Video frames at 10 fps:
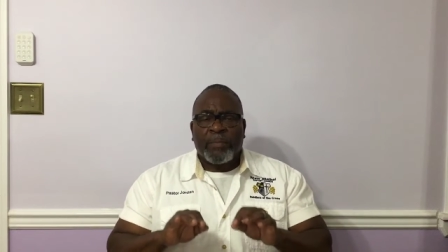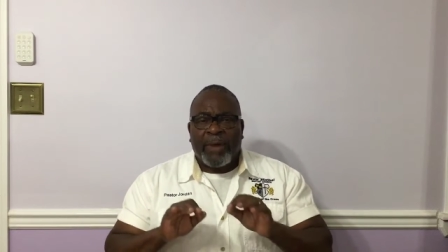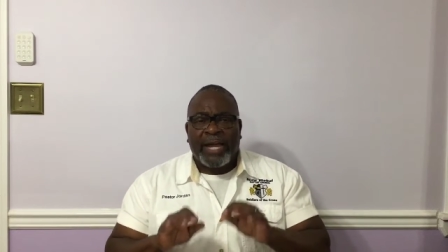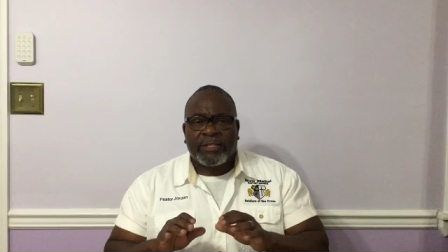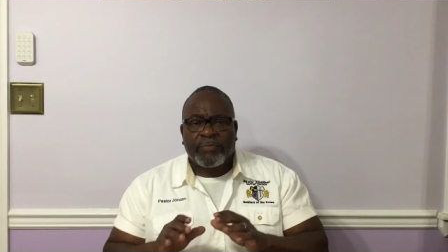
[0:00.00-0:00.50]

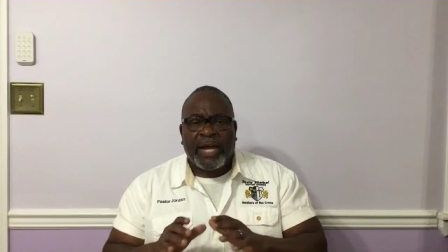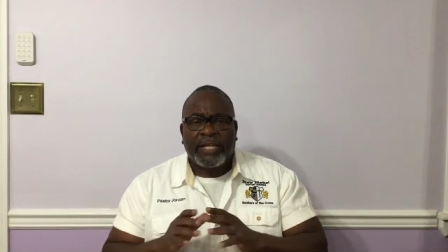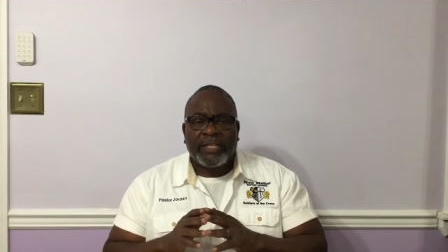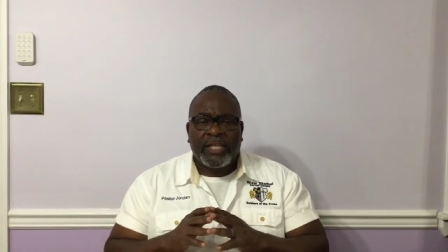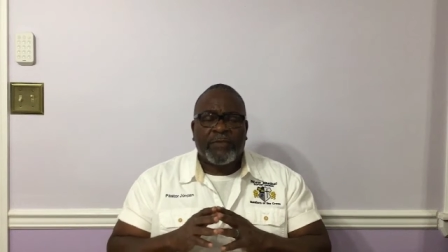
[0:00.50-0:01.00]
might
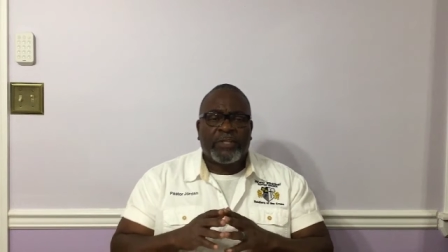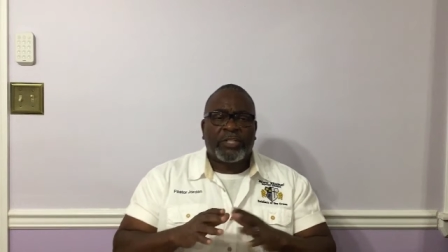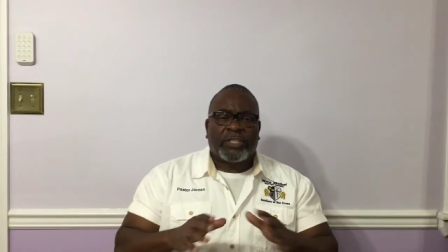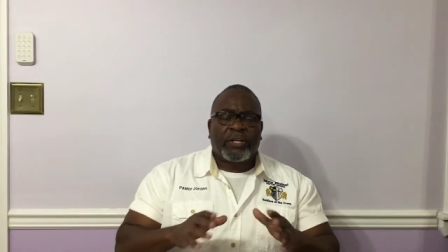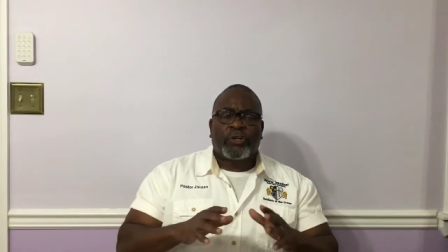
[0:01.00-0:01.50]
might
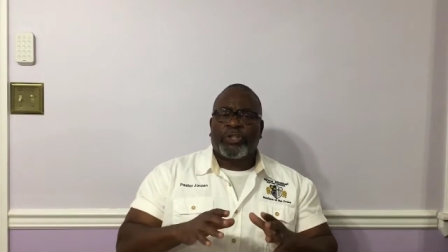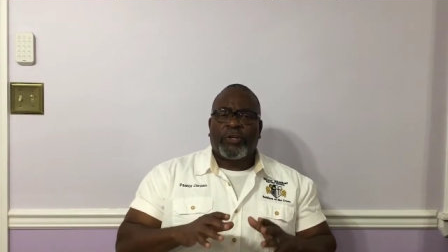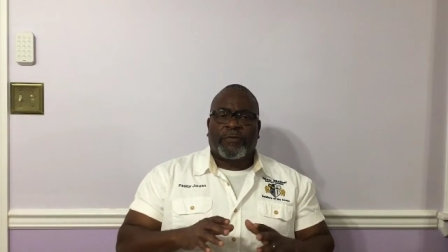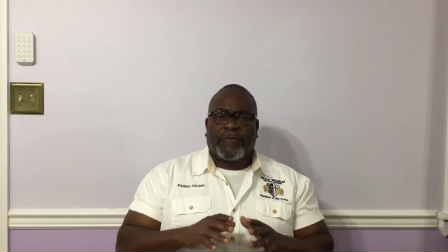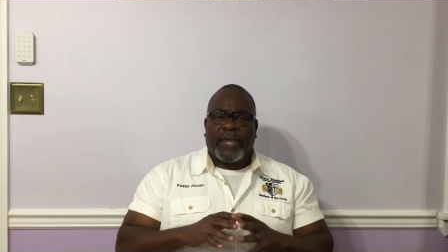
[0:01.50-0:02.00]
even tickle
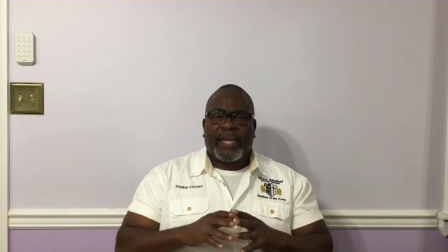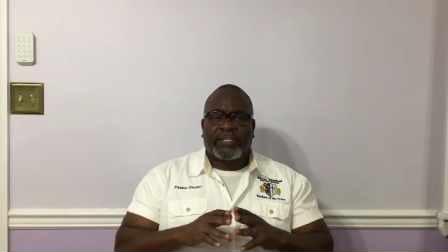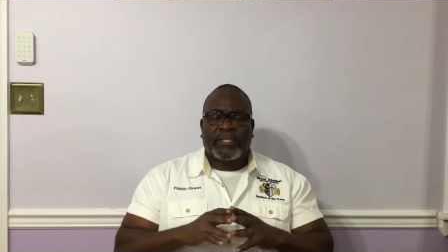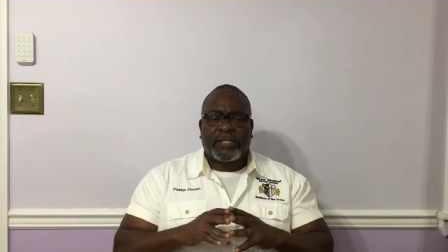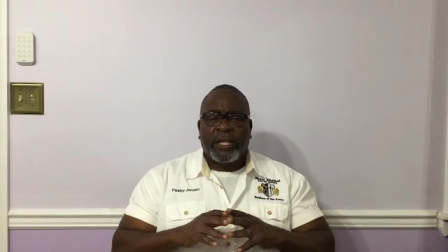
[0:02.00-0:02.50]
your
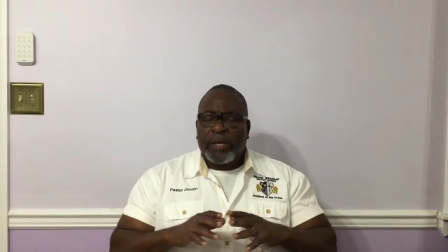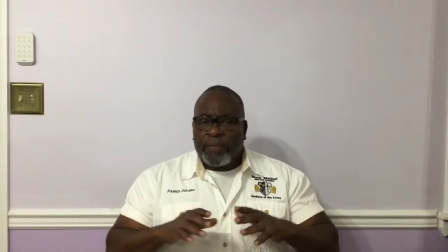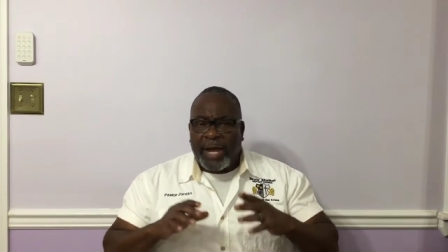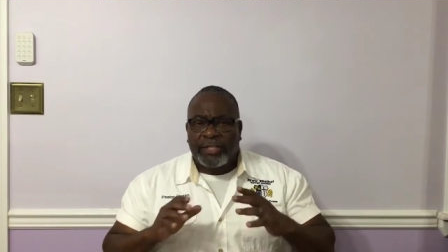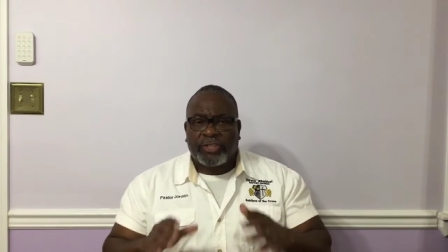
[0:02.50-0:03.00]
fancy,
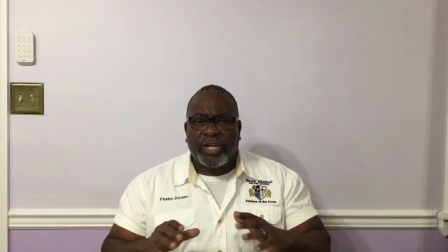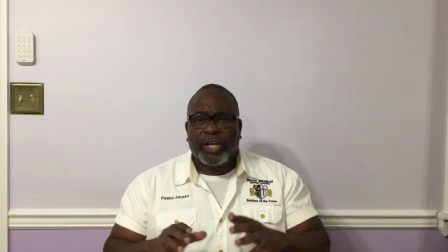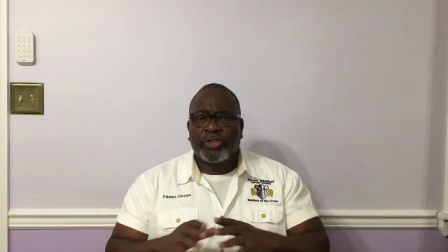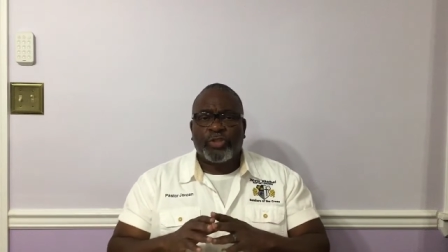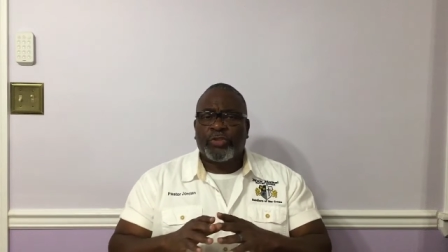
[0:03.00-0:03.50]
might
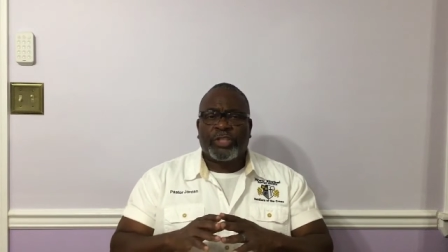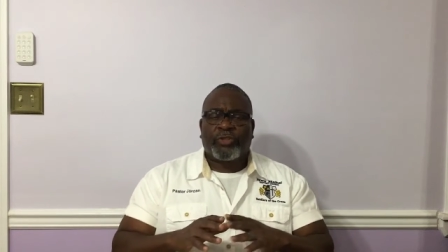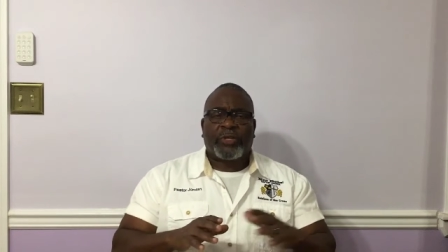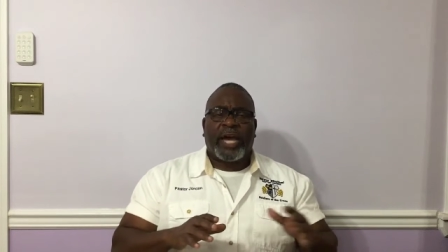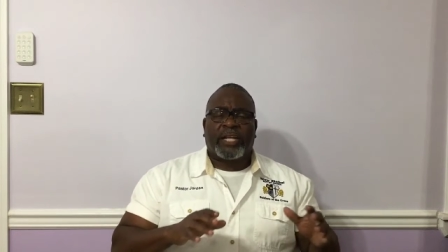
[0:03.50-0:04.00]
tell you that
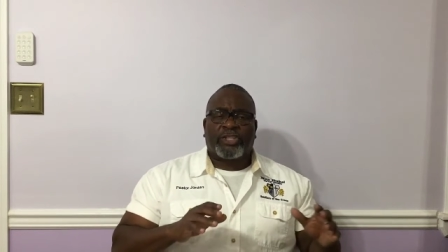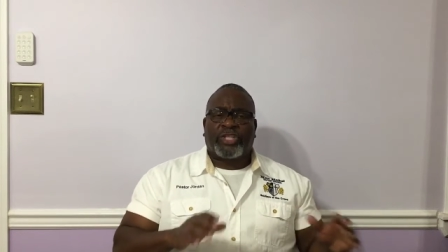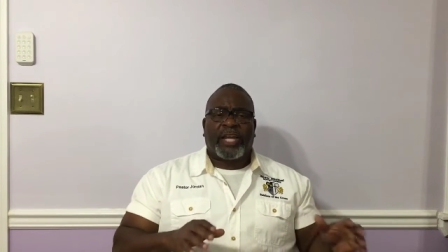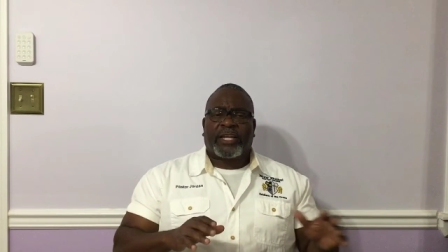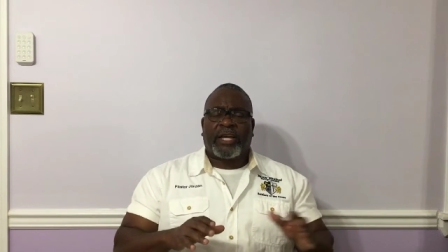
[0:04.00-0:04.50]
you got a
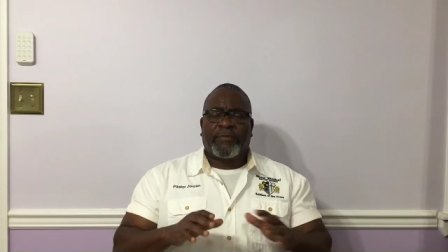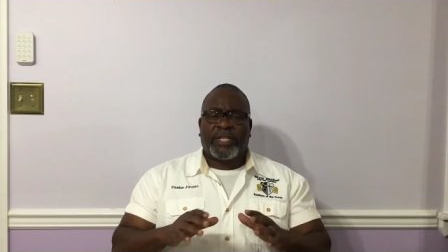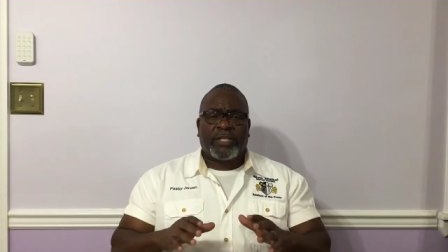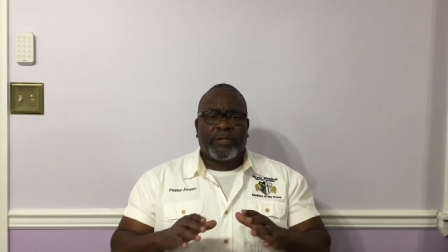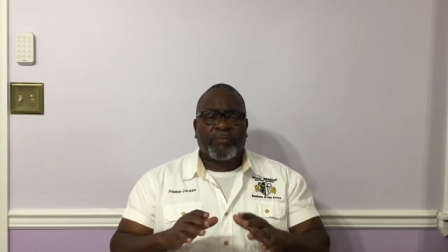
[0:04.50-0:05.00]
check coming
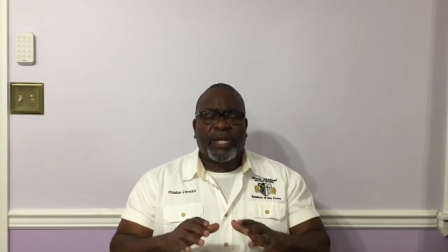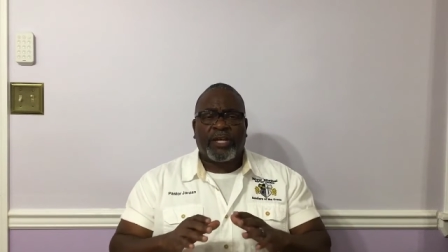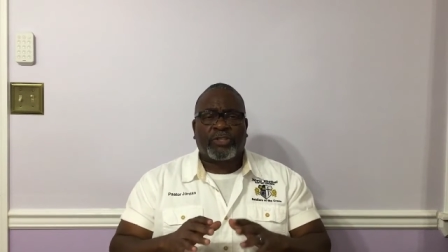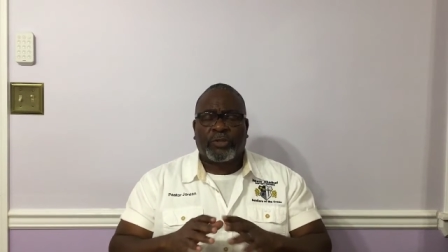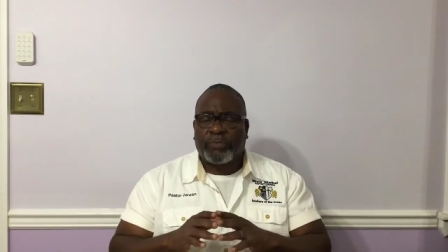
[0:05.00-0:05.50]
in the
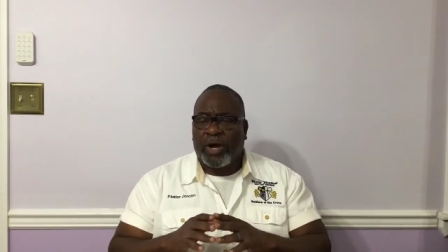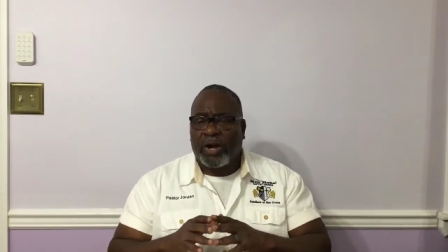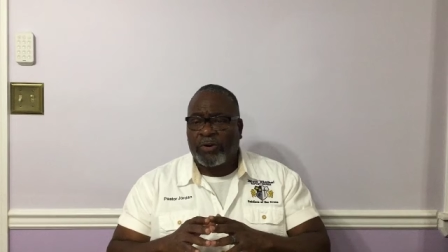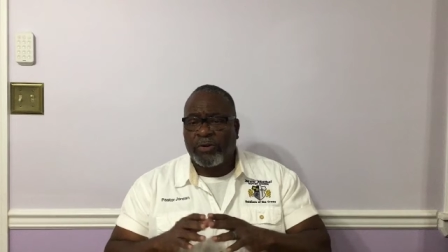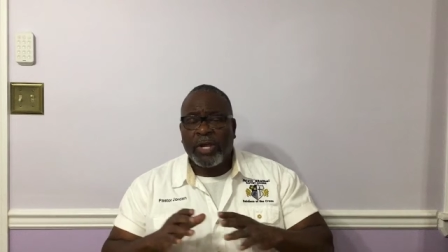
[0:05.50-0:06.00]
mail
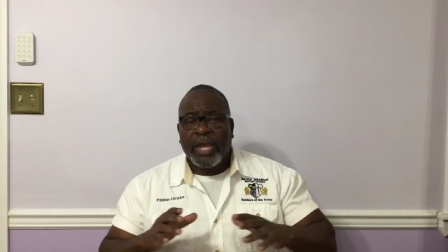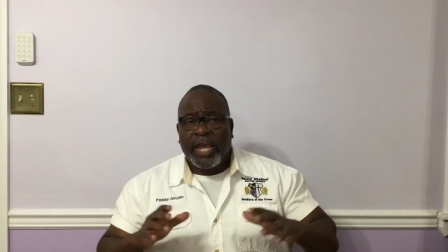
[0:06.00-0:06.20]
tomorrow,